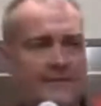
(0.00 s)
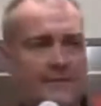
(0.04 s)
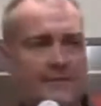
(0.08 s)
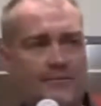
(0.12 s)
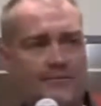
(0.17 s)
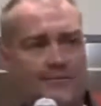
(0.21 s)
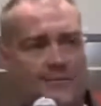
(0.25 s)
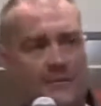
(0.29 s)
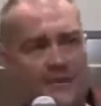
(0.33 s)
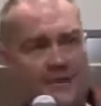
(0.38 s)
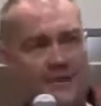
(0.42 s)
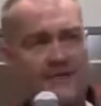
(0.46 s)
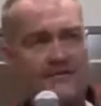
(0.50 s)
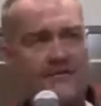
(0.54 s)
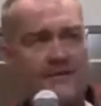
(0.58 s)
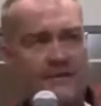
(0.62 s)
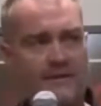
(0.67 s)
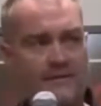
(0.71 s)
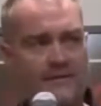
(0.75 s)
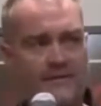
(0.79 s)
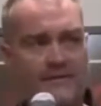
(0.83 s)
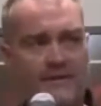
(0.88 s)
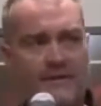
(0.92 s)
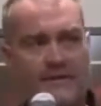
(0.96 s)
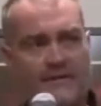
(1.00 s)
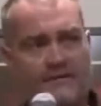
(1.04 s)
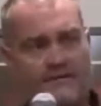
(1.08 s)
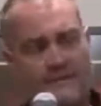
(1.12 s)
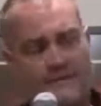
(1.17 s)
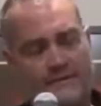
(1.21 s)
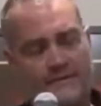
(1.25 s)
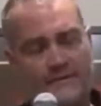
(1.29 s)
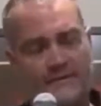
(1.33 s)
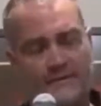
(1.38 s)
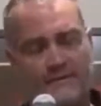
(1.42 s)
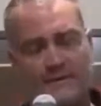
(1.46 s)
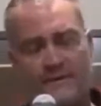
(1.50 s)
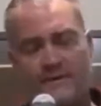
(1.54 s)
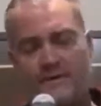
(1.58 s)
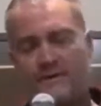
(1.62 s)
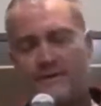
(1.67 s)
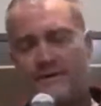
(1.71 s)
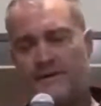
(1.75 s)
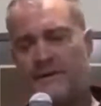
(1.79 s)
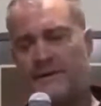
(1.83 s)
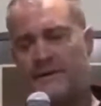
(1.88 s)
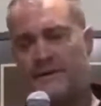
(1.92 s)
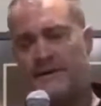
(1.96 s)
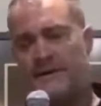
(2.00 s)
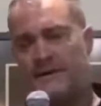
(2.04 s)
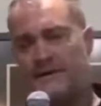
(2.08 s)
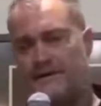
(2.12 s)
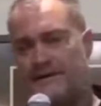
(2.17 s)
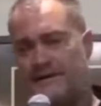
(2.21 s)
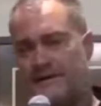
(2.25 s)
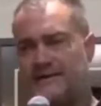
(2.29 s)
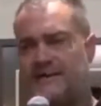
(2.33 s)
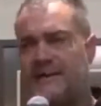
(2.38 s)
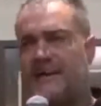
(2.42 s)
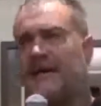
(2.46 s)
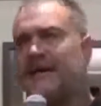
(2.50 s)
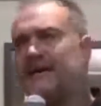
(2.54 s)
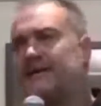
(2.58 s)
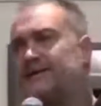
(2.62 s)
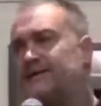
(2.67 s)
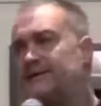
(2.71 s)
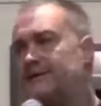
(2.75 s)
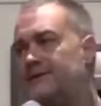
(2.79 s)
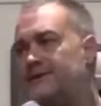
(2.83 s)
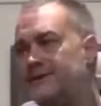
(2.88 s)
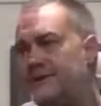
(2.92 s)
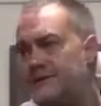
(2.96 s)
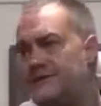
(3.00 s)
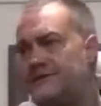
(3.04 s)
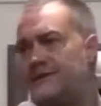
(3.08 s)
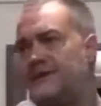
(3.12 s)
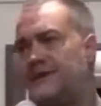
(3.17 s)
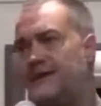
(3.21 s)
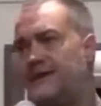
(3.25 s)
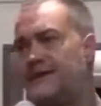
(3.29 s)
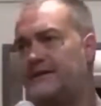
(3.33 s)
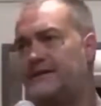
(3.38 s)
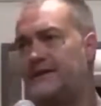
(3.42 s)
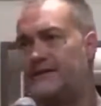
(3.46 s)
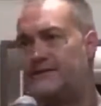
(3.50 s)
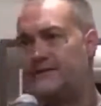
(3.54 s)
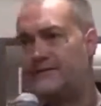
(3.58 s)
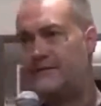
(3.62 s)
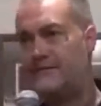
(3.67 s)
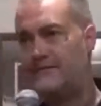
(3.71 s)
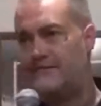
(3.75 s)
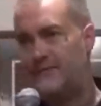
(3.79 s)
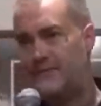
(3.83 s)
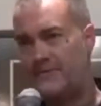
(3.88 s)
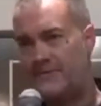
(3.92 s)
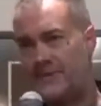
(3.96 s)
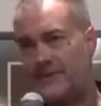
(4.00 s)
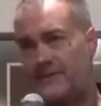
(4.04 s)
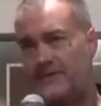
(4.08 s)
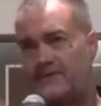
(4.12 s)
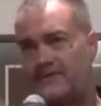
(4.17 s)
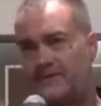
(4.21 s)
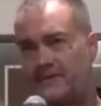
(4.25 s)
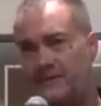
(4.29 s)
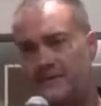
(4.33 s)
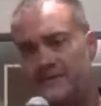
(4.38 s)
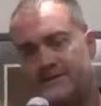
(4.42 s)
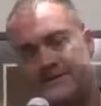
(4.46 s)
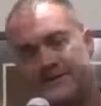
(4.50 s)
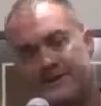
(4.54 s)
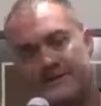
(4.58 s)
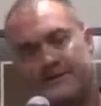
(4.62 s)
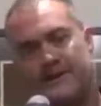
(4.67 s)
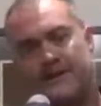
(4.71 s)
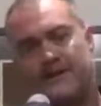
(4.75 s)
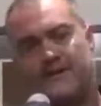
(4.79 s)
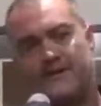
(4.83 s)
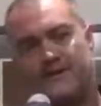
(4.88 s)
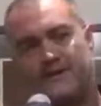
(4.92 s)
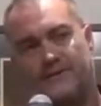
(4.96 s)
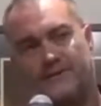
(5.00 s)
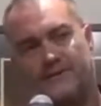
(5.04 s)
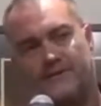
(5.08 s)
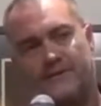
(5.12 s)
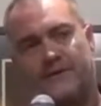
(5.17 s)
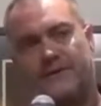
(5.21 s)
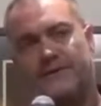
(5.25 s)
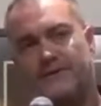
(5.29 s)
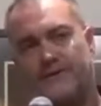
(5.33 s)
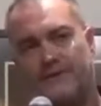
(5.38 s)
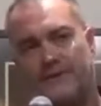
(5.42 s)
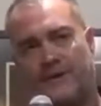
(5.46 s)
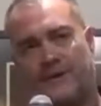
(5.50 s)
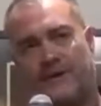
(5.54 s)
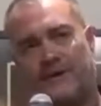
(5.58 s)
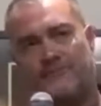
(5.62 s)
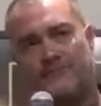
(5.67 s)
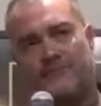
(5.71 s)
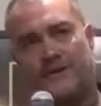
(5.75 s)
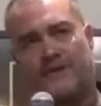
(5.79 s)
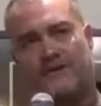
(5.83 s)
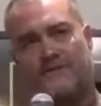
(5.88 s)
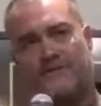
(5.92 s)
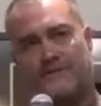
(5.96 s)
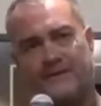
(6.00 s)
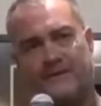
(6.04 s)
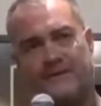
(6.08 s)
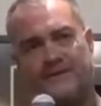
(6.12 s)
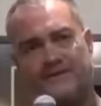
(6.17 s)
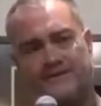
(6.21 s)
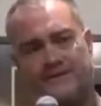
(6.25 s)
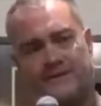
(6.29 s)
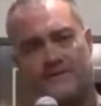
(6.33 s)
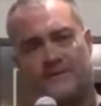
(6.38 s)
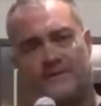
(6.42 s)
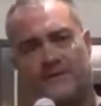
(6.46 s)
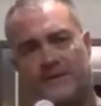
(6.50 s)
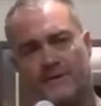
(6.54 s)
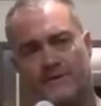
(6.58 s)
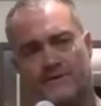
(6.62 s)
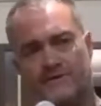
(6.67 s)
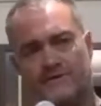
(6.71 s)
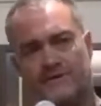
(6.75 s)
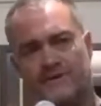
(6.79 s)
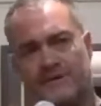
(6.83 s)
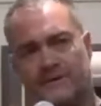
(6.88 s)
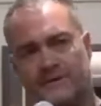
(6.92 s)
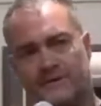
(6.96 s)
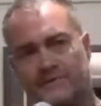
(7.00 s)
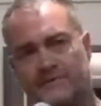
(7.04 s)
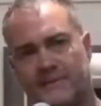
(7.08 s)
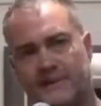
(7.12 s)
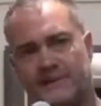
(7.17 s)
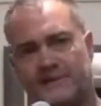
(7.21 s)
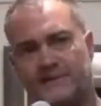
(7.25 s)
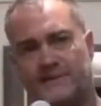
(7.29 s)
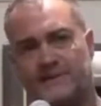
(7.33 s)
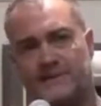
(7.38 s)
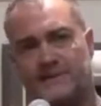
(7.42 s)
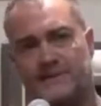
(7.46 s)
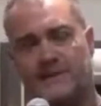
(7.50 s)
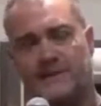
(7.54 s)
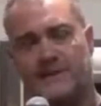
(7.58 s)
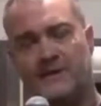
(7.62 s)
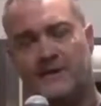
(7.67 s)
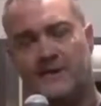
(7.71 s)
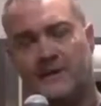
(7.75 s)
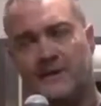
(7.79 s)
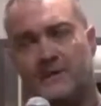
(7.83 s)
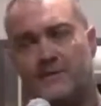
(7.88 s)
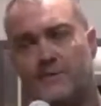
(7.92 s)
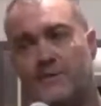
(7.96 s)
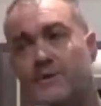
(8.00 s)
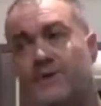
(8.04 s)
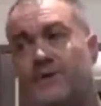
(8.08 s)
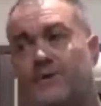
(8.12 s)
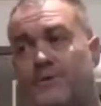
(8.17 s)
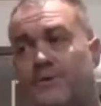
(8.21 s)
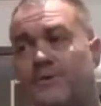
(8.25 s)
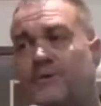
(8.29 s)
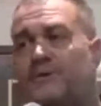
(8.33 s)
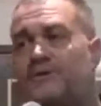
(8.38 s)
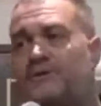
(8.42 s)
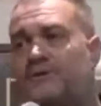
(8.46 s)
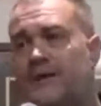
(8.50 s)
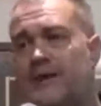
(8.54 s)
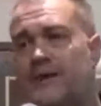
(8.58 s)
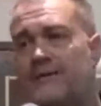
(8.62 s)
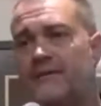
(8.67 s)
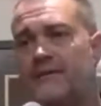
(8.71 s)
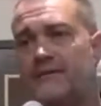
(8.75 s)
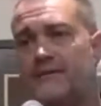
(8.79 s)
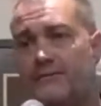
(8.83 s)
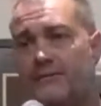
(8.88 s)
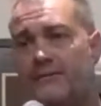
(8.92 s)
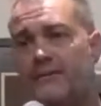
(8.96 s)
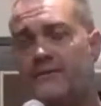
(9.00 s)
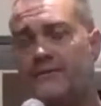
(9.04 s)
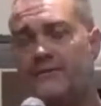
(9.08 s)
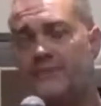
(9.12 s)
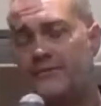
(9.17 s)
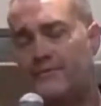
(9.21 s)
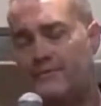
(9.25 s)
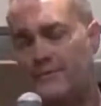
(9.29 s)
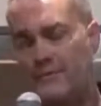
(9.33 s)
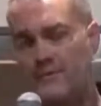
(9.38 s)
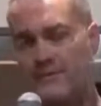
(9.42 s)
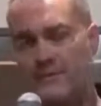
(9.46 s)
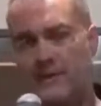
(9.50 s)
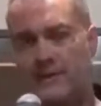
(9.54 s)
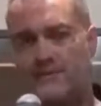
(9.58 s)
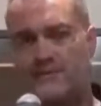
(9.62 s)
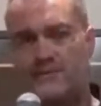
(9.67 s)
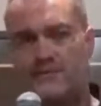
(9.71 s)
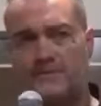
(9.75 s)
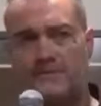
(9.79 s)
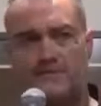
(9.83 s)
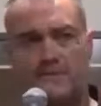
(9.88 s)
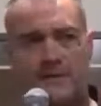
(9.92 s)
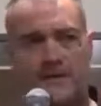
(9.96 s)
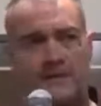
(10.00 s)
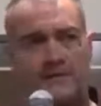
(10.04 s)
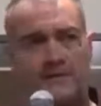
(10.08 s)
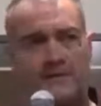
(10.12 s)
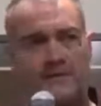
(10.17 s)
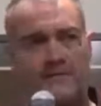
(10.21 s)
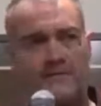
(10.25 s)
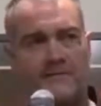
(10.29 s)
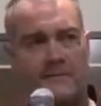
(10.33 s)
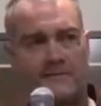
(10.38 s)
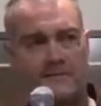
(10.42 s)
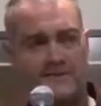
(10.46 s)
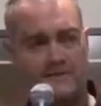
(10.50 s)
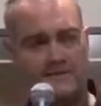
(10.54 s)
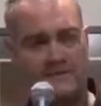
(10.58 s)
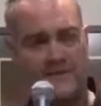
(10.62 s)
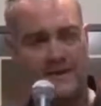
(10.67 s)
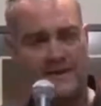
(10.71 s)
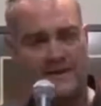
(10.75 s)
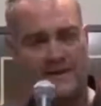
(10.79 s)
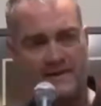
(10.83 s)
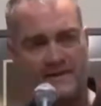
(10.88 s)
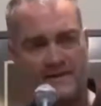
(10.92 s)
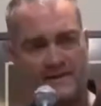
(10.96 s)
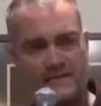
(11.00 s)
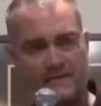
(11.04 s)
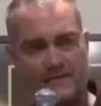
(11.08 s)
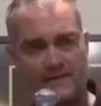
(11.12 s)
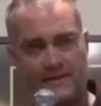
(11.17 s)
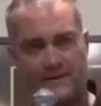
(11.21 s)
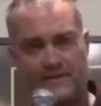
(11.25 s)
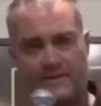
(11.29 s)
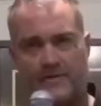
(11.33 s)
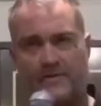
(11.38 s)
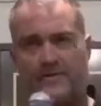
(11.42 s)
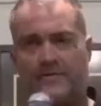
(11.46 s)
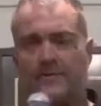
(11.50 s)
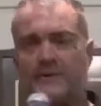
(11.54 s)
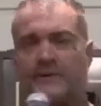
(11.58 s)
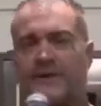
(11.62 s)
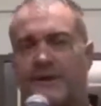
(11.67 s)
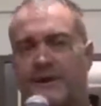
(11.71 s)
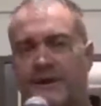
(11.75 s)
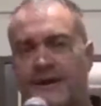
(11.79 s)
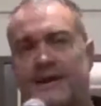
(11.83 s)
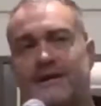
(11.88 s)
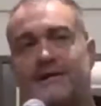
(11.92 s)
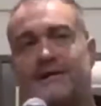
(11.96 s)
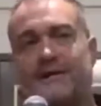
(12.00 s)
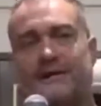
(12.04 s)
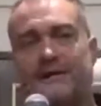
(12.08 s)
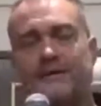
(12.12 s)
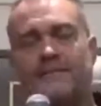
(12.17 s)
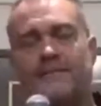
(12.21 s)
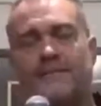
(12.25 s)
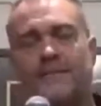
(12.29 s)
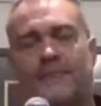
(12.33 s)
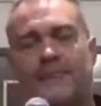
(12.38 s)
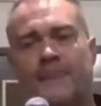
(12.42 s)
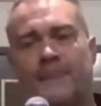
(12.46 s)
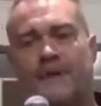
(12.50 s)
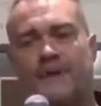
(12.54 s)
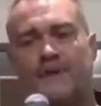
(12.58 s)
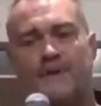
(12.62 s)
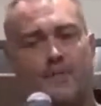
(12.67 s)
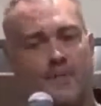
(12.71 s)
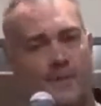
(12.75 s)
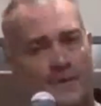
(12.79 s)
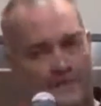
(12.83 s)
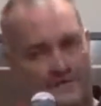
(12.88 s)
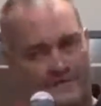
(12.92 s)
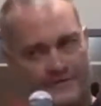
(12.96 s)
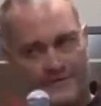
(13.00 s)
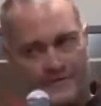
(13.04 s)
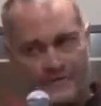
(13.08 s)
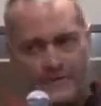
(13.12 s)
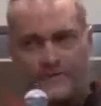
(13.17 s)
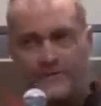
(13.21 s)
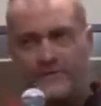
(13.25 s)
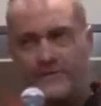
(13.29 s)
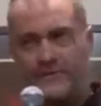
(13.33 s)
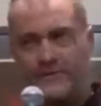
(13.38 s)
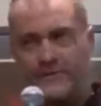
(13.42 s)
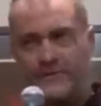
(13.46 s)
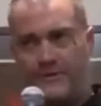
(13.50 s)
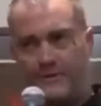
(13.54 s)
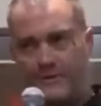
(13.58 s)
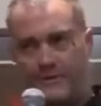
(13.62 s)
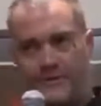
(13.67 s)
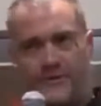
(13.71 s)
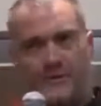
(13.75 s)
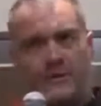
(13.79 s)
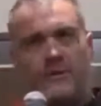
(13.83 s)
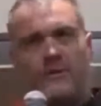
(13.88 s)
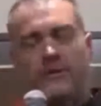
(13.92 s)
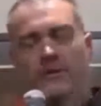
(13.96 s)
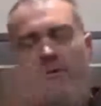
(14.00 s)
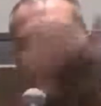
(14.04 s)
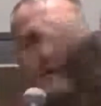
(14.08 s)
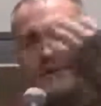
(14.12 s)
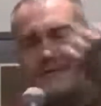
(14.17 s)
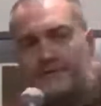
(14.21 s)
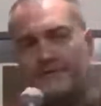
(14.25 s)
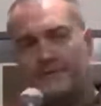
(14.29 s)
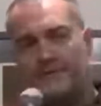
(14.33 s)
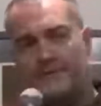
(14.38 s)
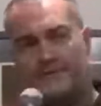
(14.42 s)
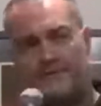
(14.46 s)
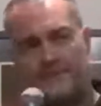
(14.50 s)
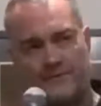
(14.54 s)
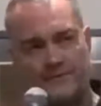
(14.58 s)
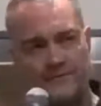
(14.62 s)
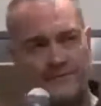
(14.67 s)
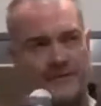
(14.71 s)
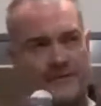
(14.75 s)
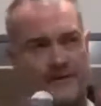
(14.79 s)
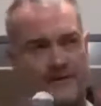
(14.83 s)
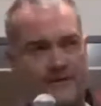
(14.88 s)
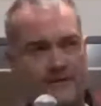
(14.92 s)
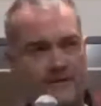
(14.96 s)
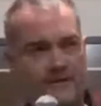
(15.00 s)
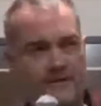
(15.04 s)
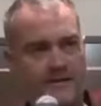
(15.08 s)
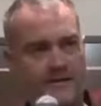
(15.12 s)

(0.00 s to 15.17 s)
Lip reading: if you believe that you live detached, disconnected from the rest, and that somehow you can derive benefit at someone else's expense. When you understand the truth, from my perspective, understanding that we are all connected, what is good for you is good for me,